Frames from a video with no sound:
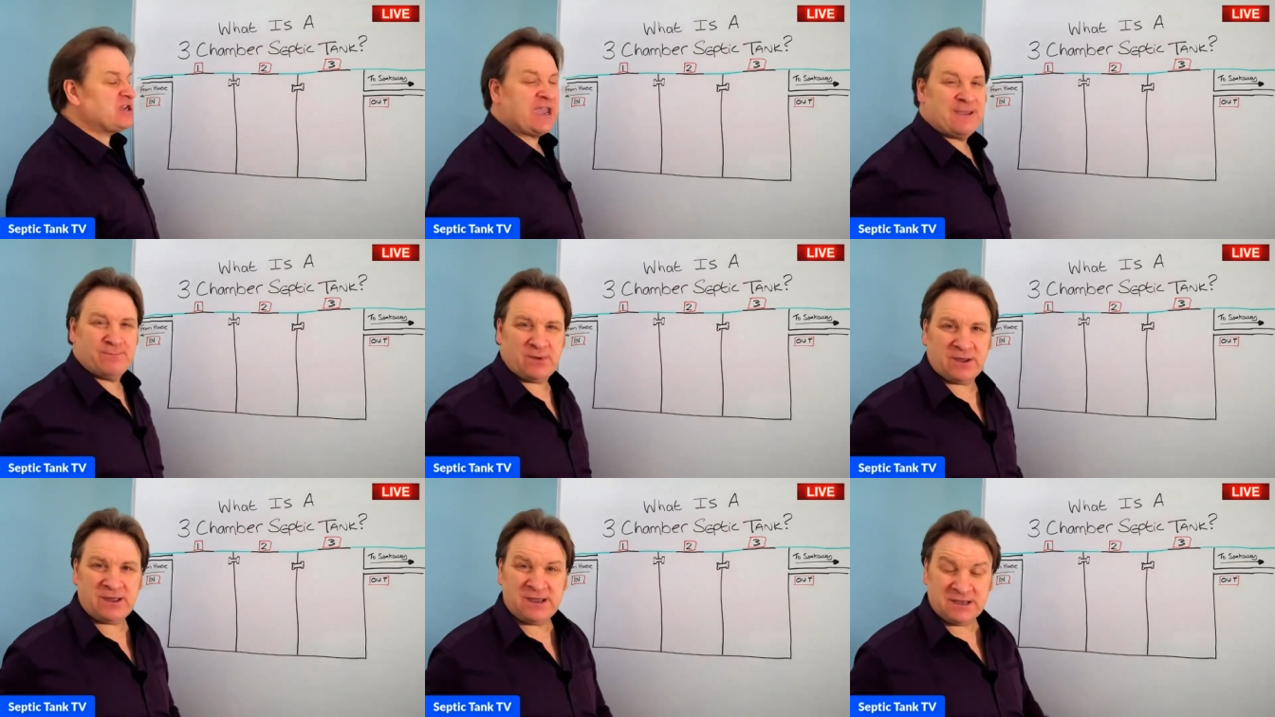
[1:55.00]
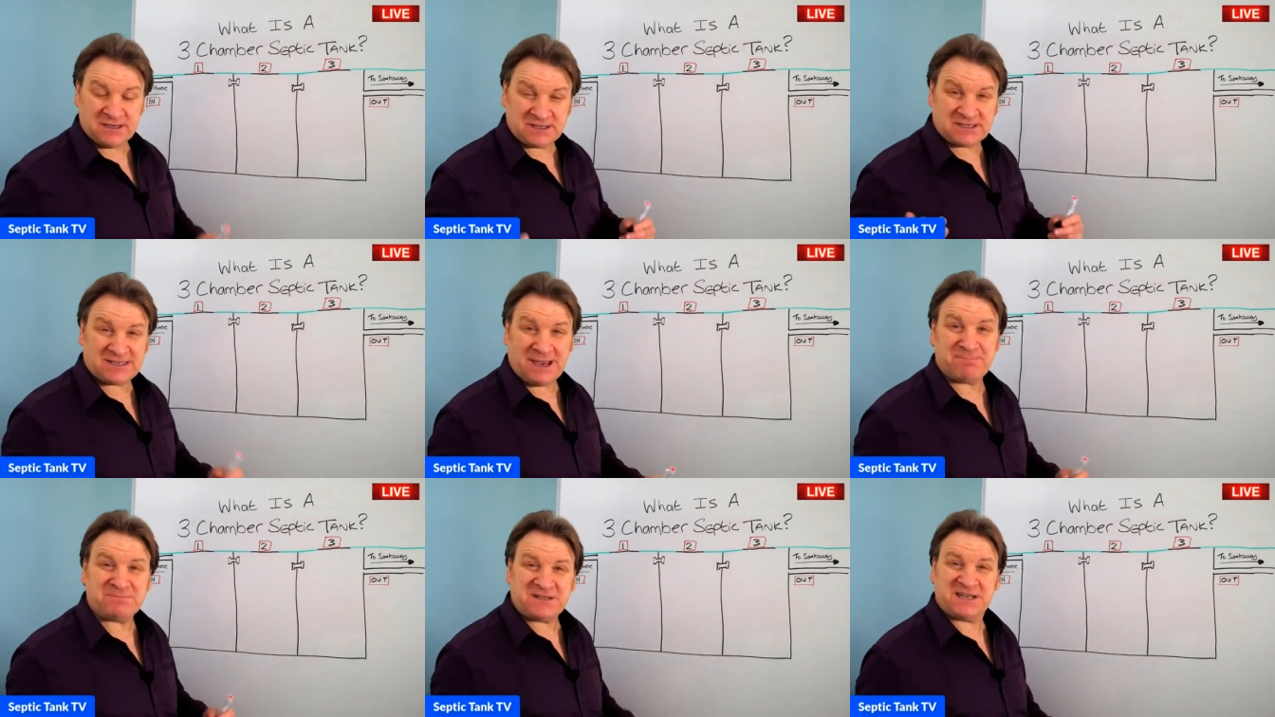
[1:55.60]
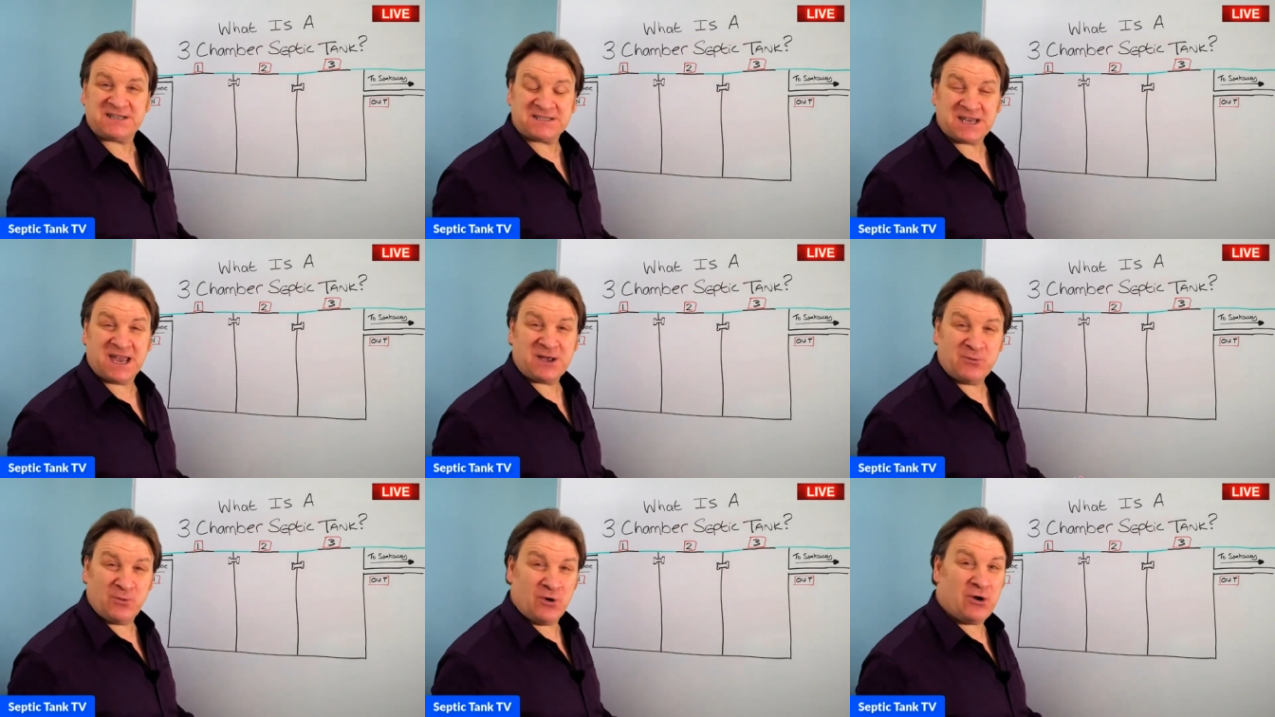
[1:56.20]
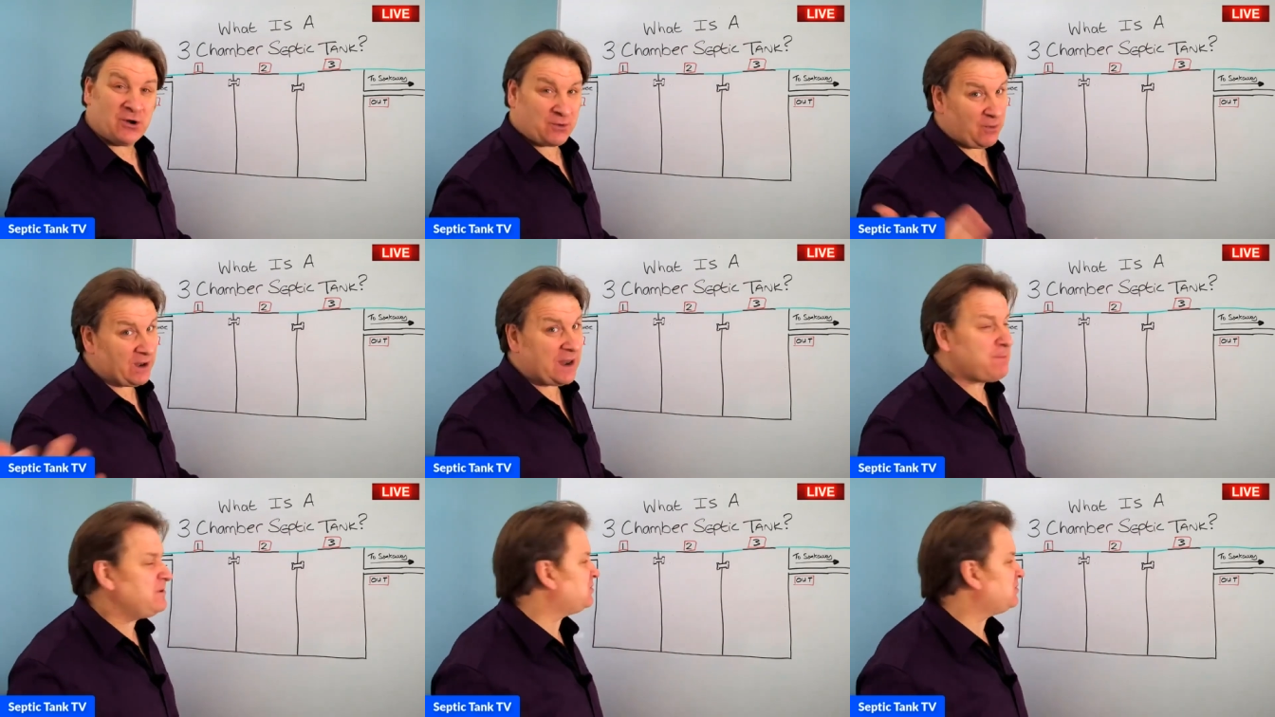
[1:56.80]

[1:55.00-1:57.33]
chamber septic tank work? Well,